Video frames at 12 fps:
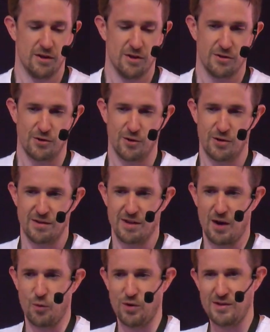So it's
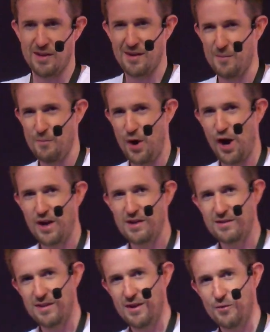like, was it
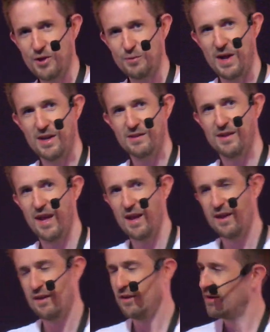marketing which made us like
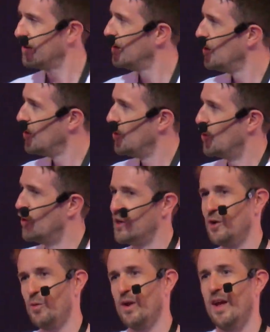it, or
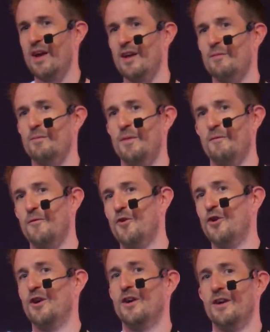did we like it
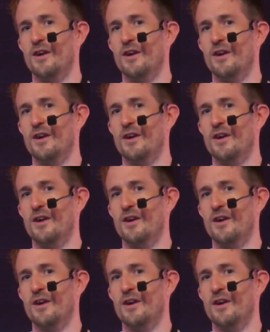before?